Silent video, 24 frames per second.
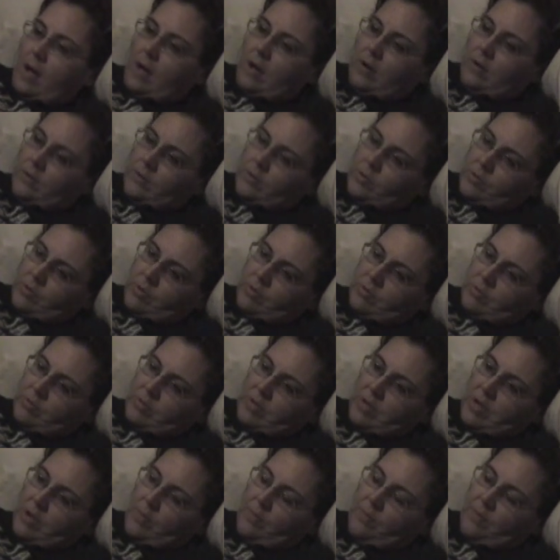Uncle George
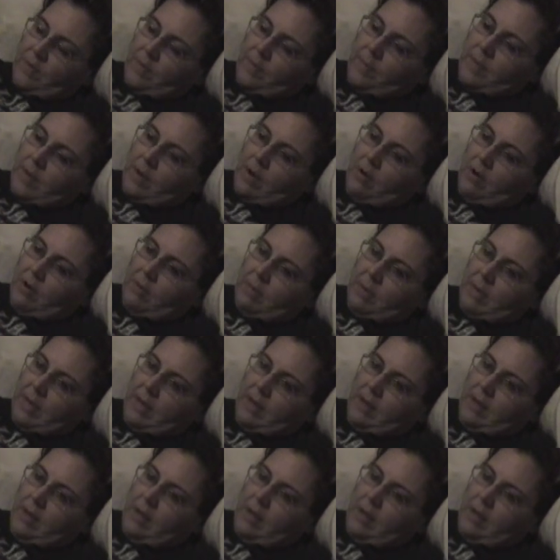was home from the army.